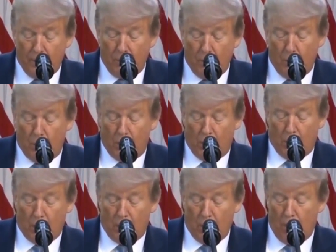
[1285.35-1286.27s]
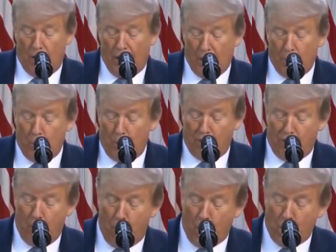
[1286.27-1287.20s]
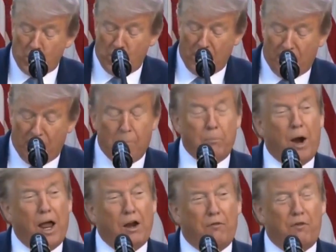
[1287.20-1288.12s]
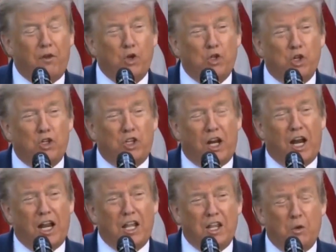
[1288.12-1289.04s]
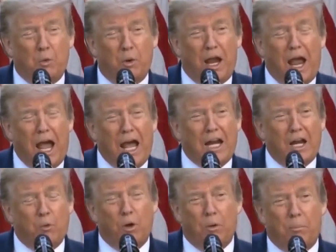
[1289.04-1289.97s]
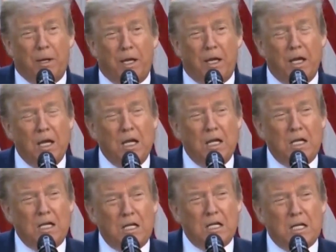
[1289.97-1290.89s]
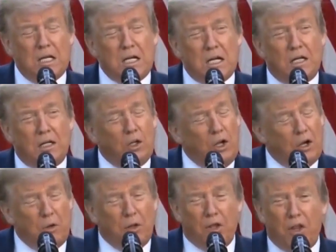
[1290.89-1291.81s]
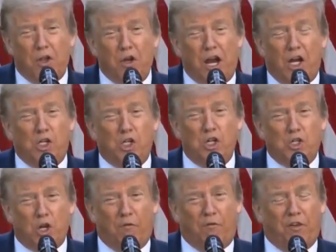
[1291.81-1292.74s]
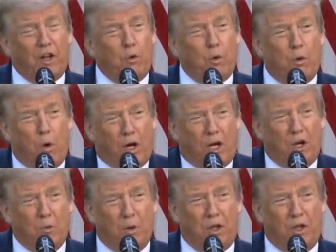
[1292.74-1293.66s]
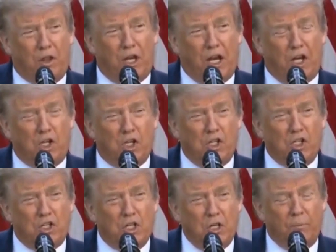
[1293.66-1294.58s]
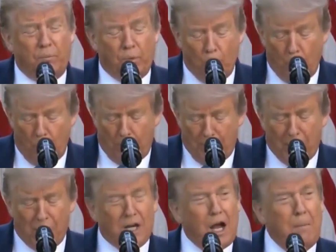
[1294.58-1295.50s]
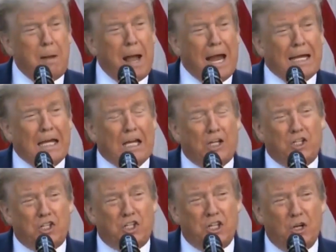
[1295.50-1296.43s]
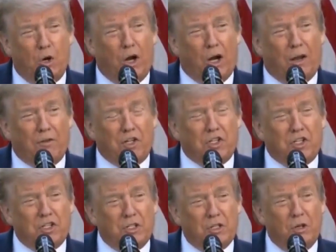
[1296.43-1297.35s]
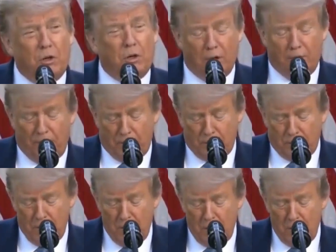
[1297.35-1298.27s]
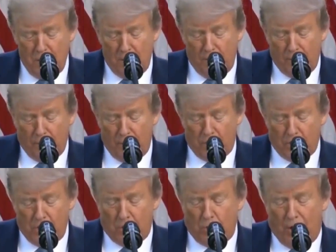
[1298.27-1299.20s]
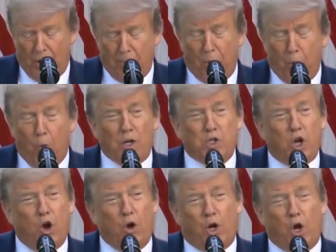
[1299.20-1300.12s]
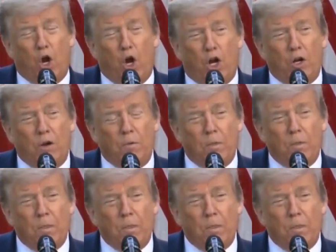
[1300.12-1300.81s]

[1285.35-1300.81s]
We'll go ahead, we'll forge an even brighter future today than we had, and we'll be, along with other nations, hopefully, we're working with other nations, we'll be the comeback kids, all of us, all of us. It's incredible what's going on.